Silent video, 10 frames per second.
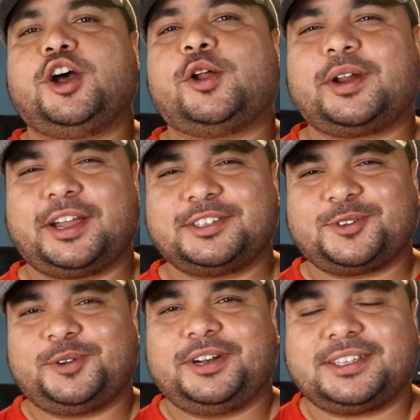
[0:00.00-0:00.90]
Alright guys,
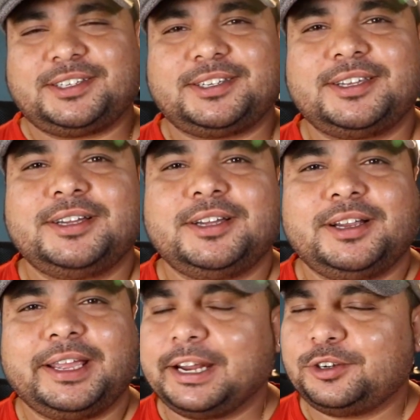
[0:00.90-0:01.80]
so let's
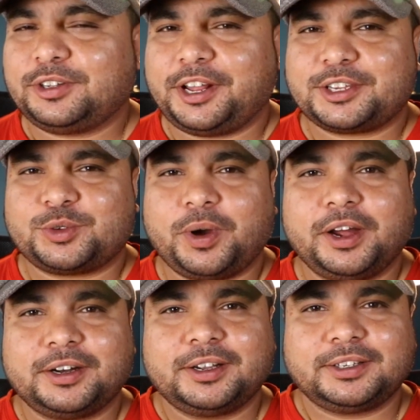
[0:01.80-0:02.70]
get into the next
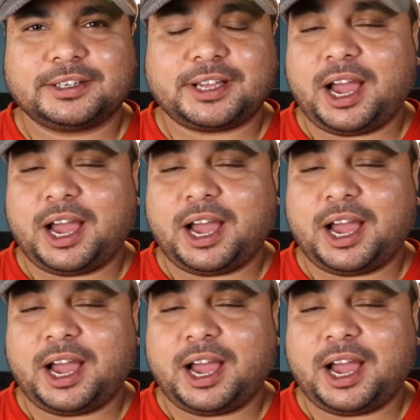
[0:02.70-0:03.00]
one, that's